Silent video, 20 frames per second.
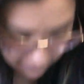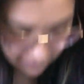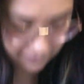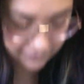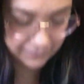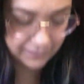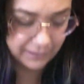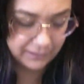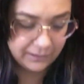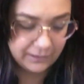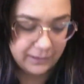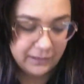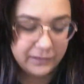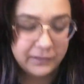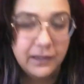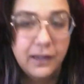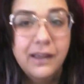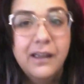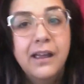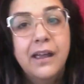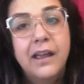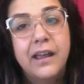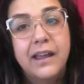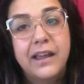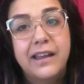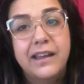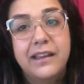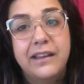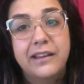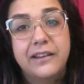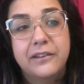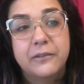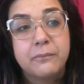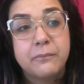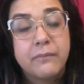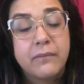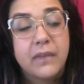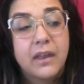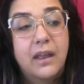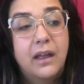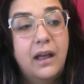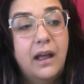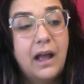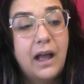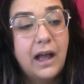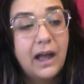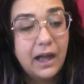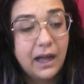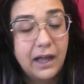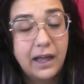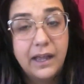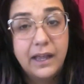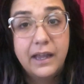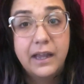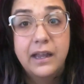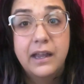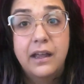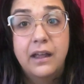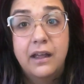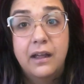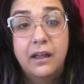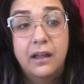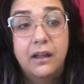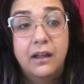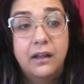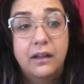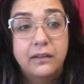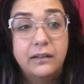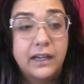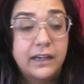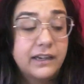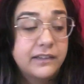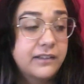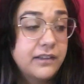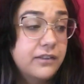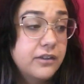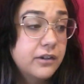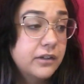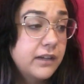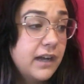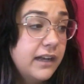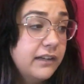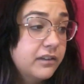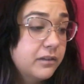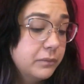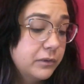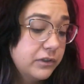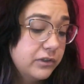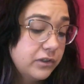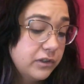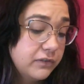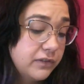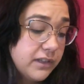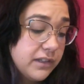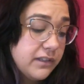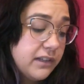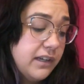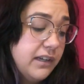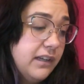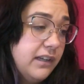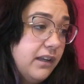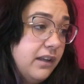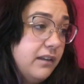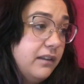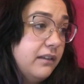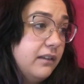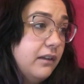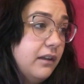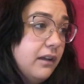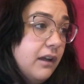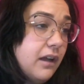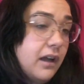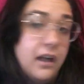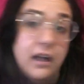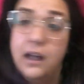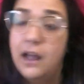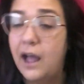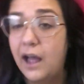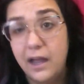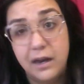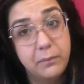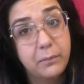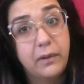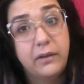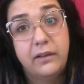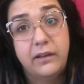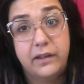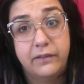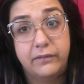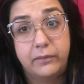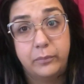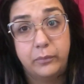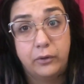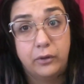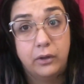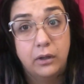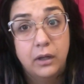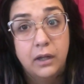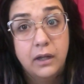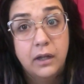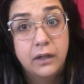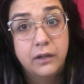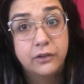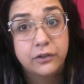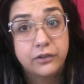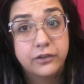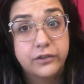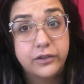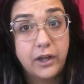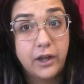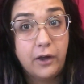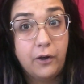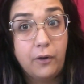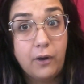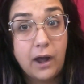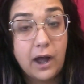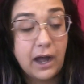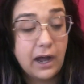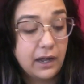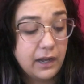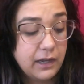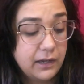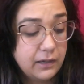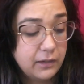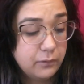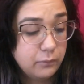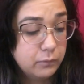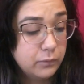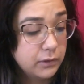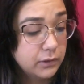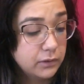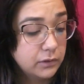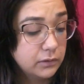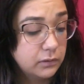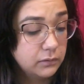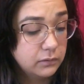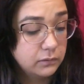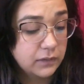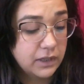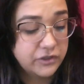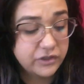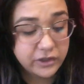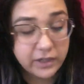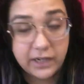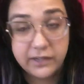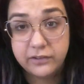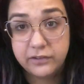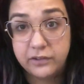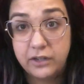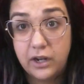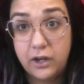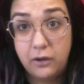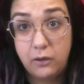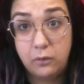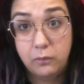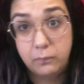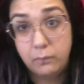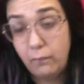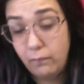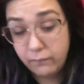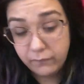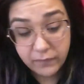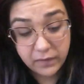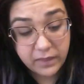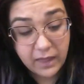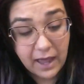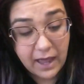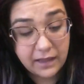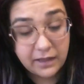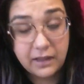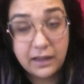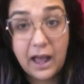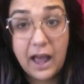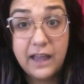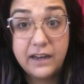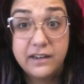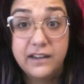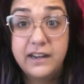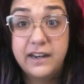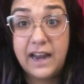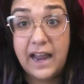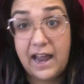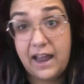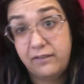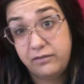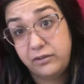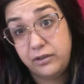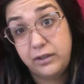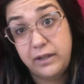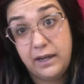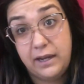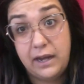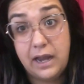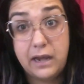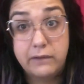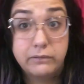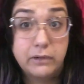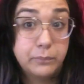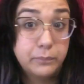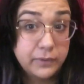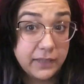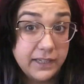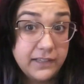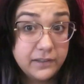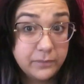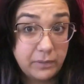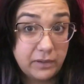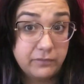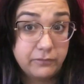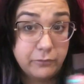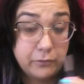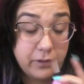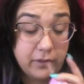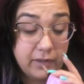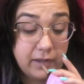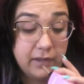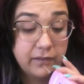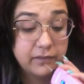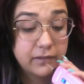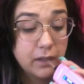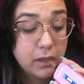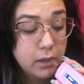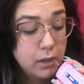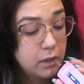I like this is like I said, their customer service is unbelievable. So I will let you guys know that I did have to get a replacement for this.